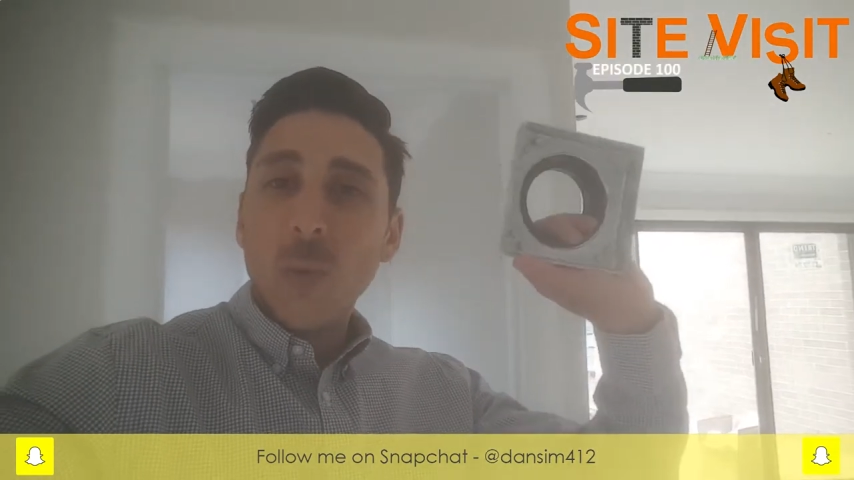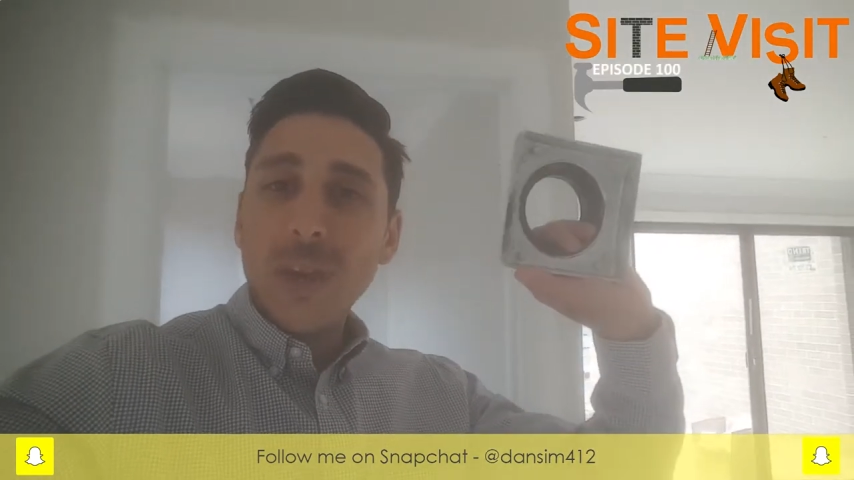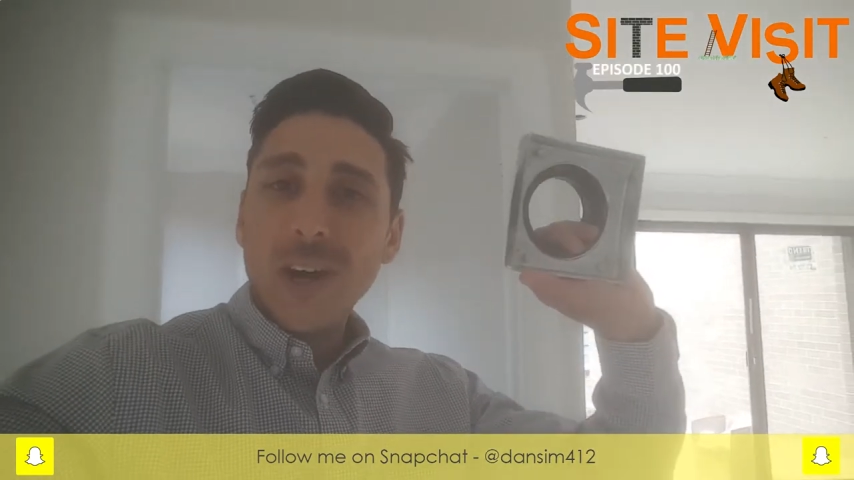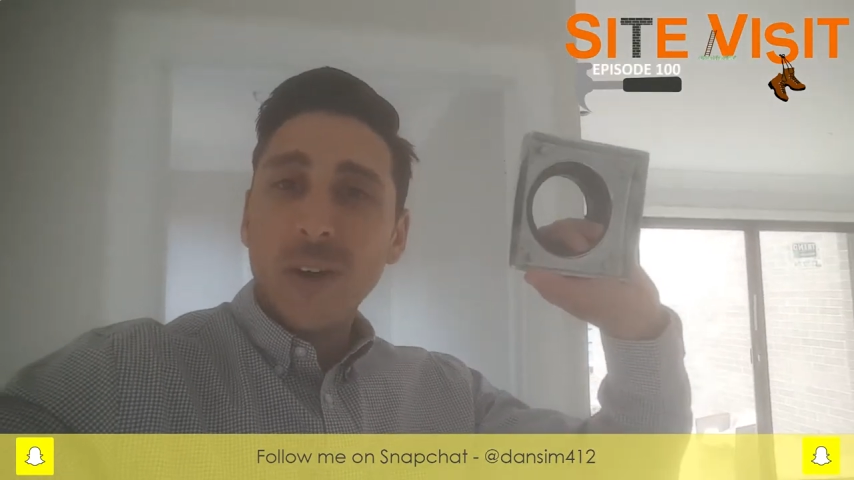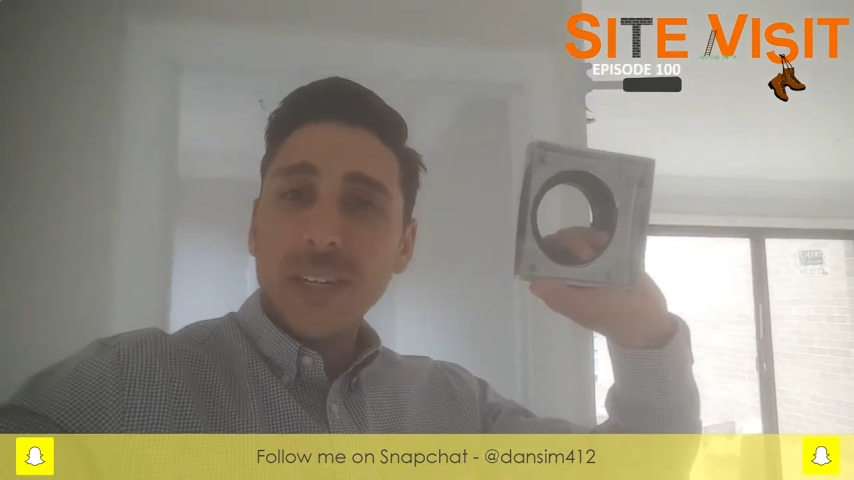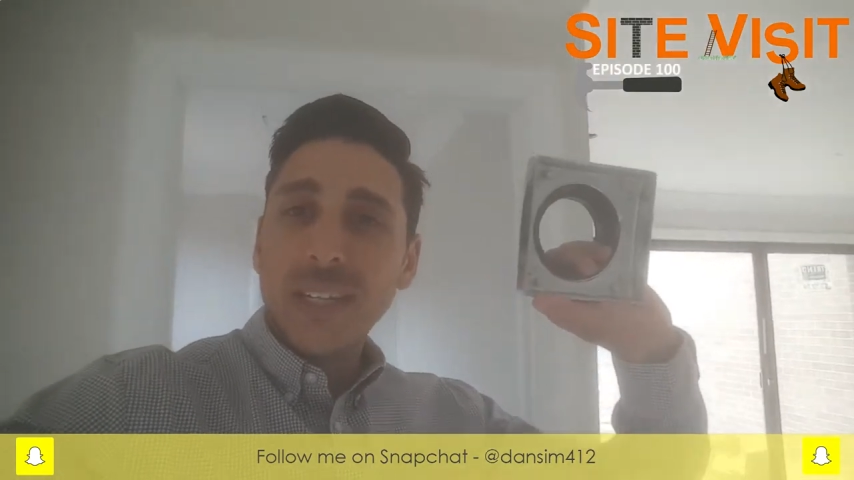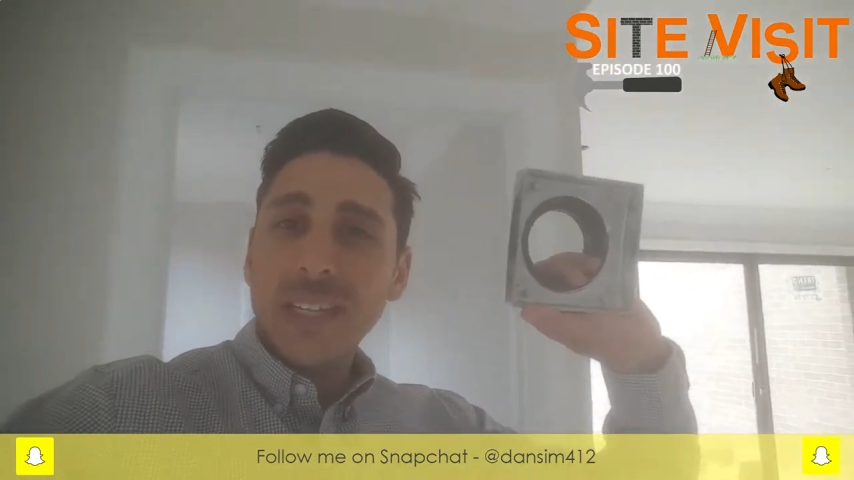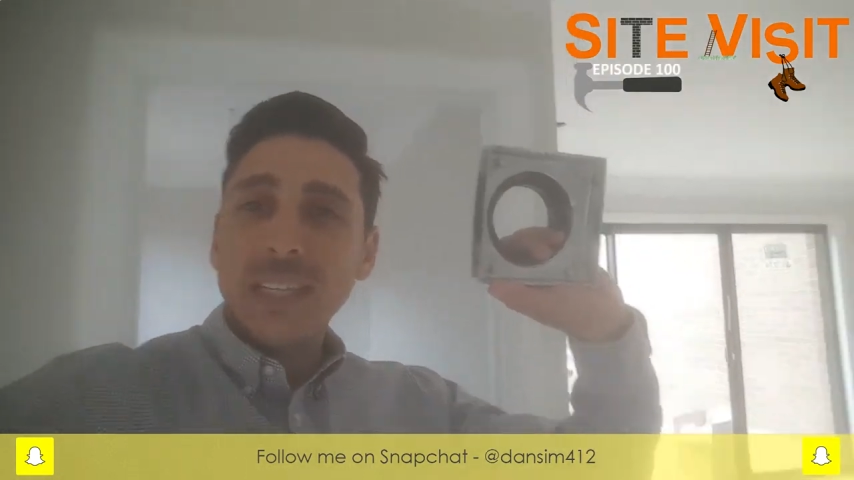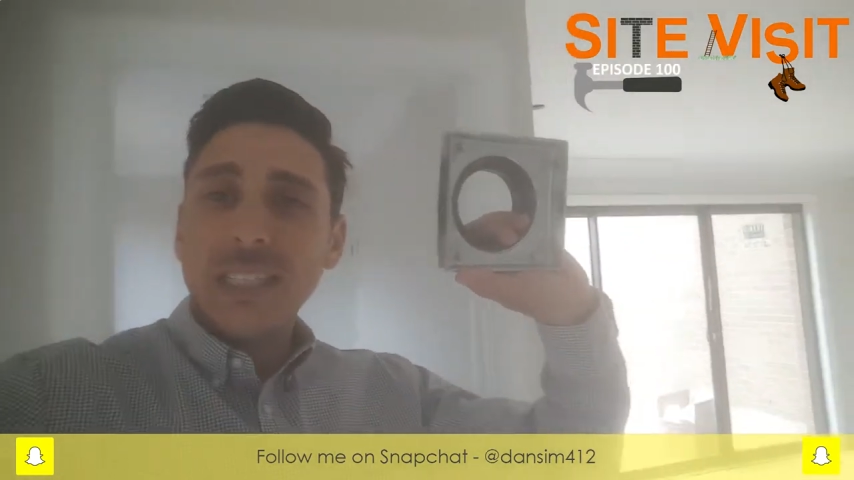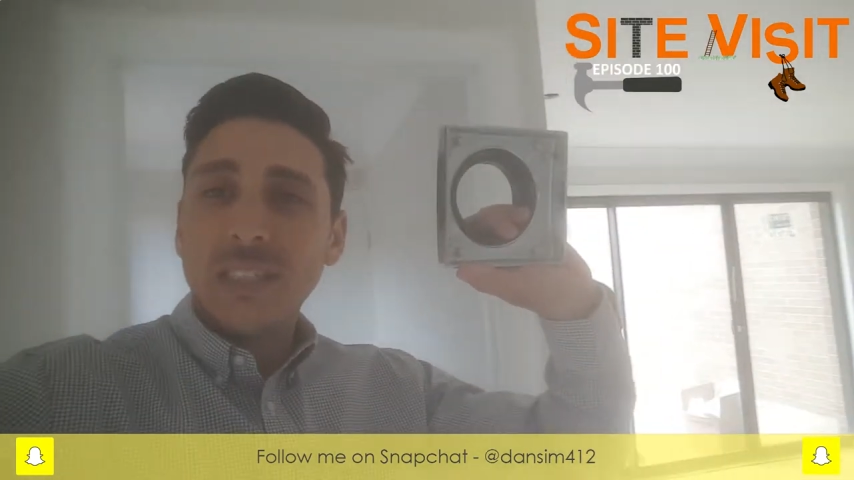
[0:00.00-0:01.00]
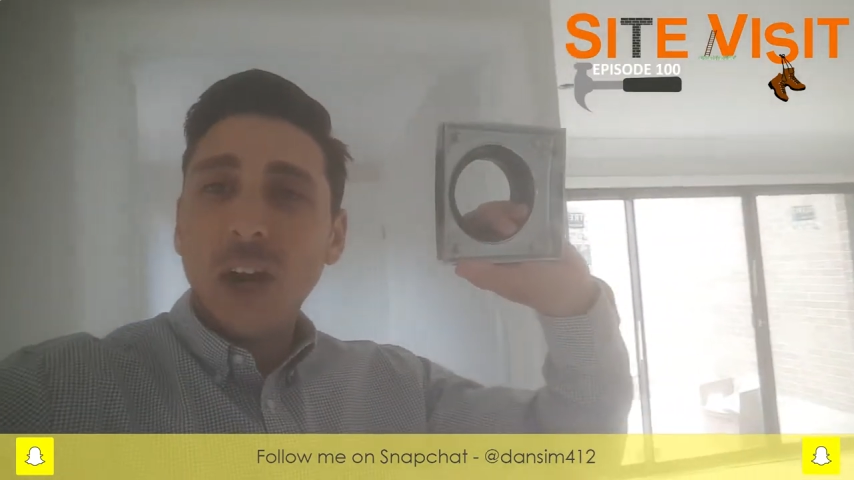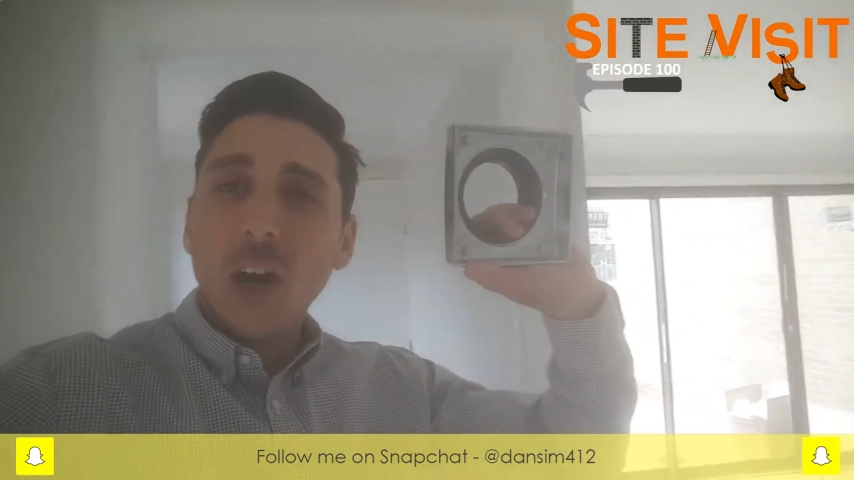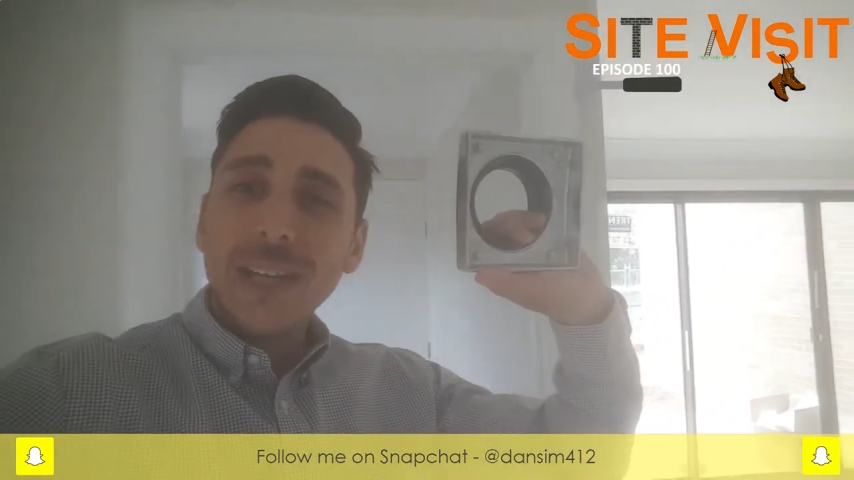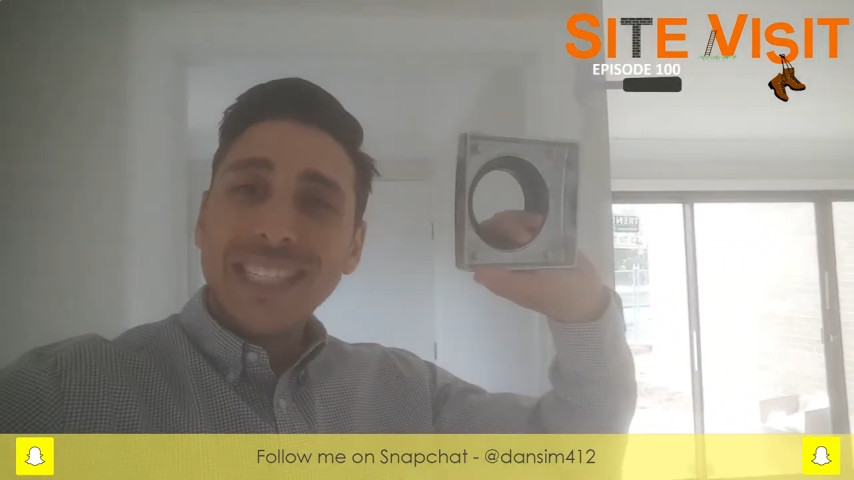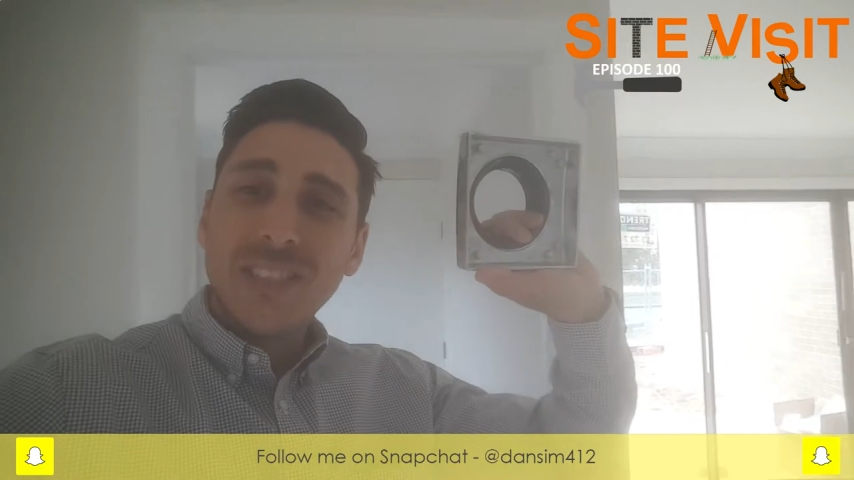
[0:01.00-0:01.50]
We got the
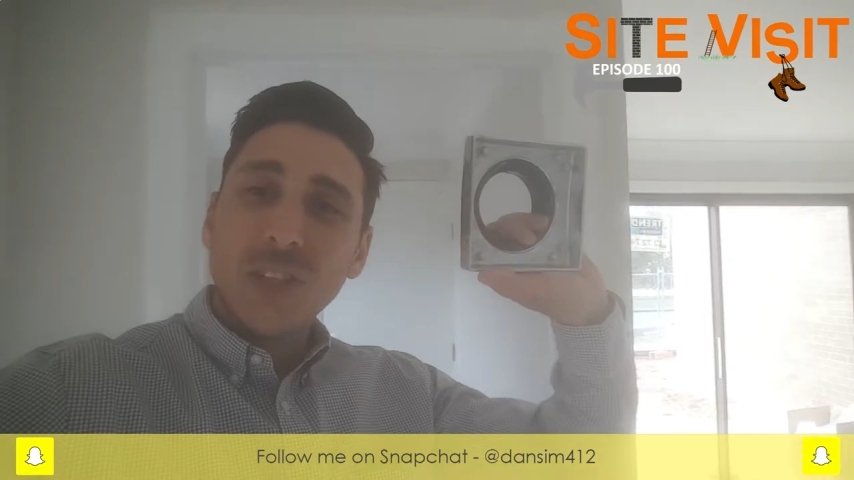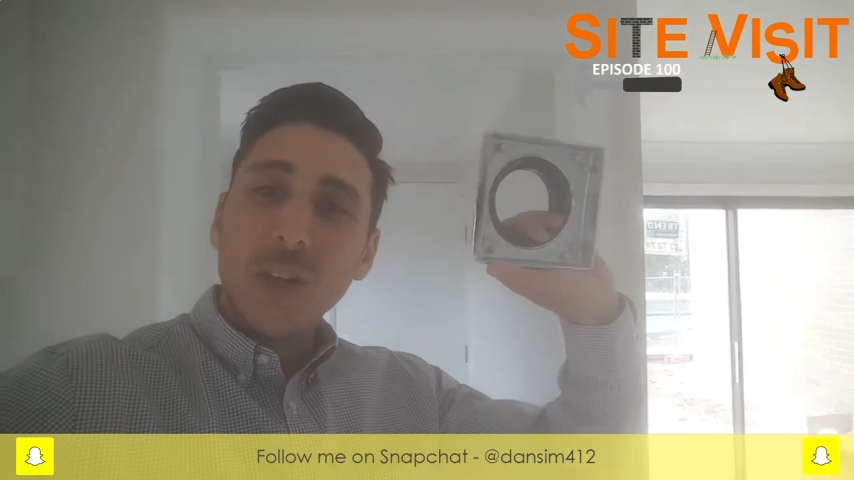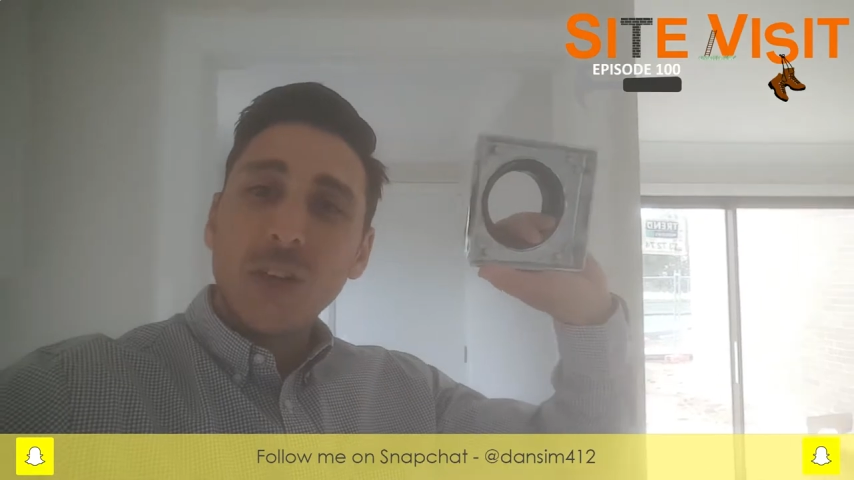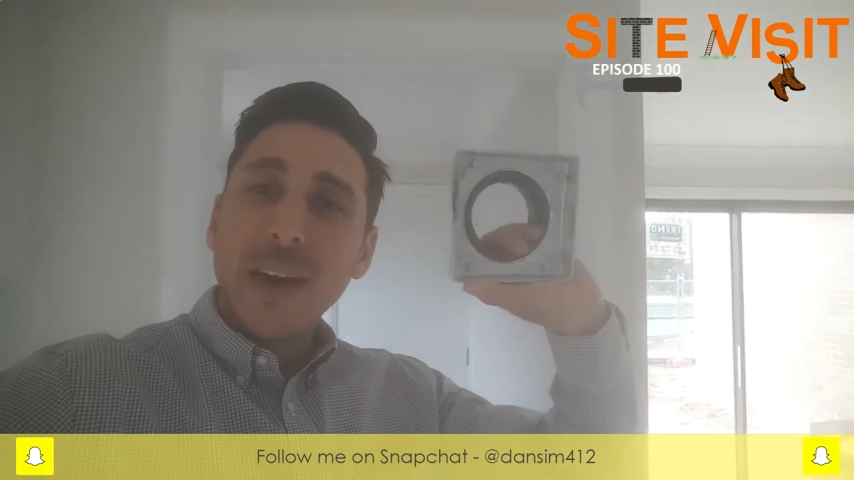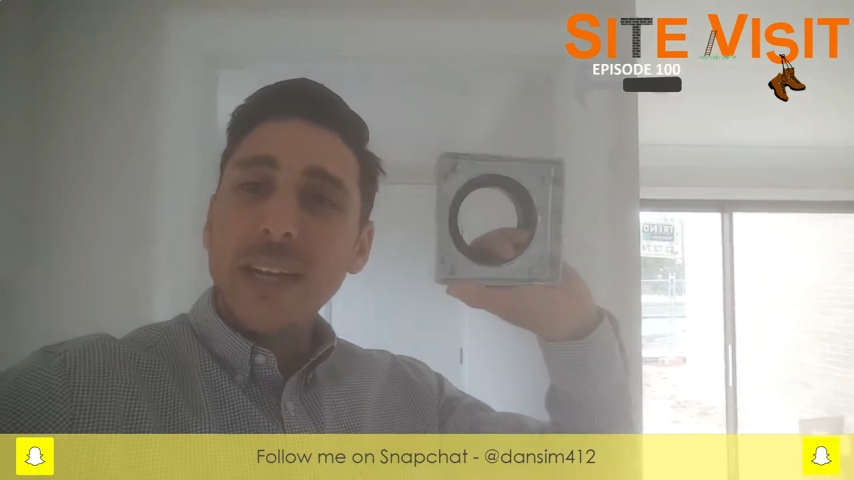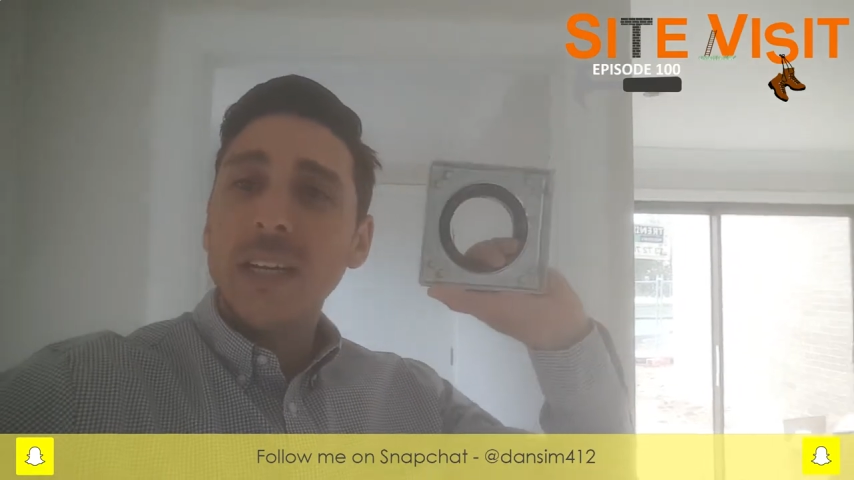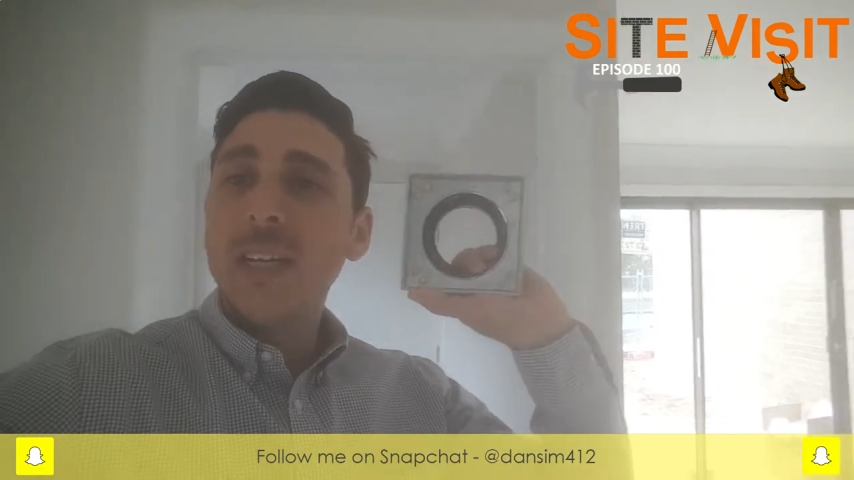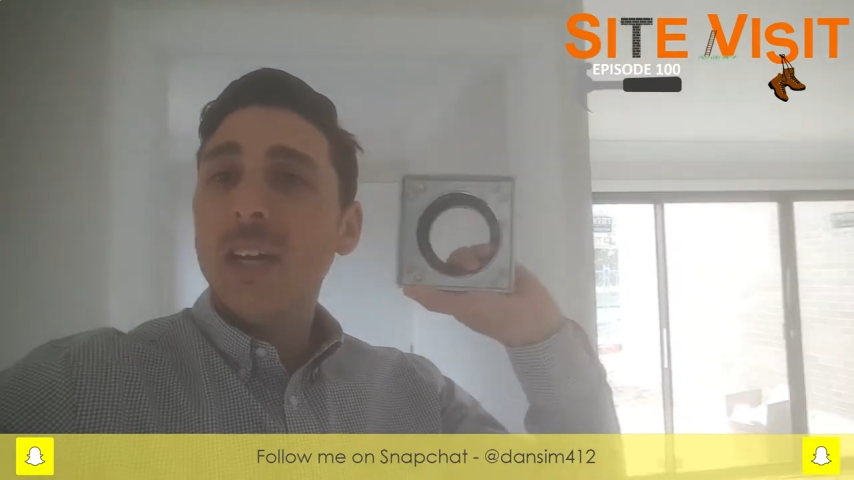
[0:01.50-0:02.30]
tile insert grate,